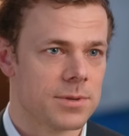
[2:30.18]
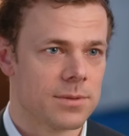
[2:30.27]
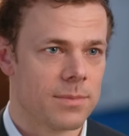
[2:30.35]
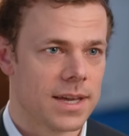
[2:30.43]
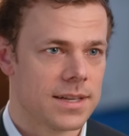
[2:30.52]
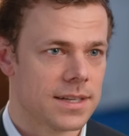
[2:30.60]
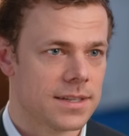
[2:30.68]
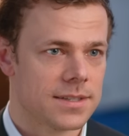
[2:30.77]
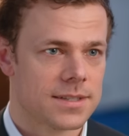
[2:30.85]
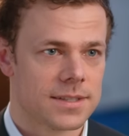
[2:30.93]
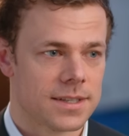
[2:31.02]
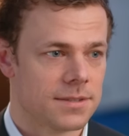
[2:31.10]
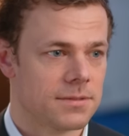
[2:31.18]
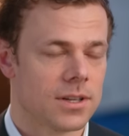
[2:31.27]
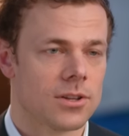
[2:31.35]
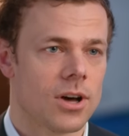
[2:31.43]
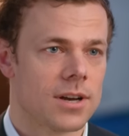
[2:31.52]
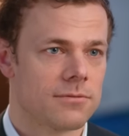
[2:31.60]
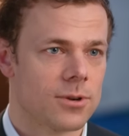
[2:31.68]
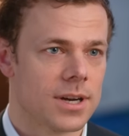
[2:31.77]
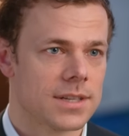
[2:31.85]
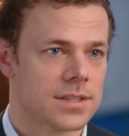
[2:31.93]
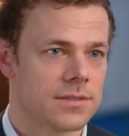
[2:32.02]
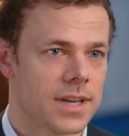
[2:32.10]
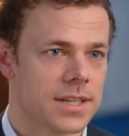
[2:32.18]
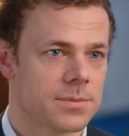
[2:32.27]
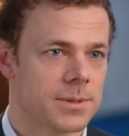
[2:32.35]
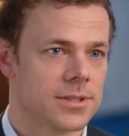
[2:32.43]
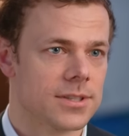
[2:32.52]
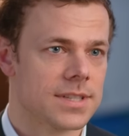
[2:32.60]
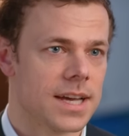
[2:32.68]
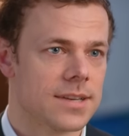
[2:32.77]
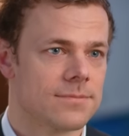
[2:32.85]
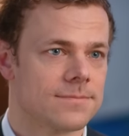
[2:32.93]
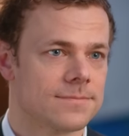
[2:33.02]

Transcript: being made, and, and a lot of rocks that have yet to be looked at.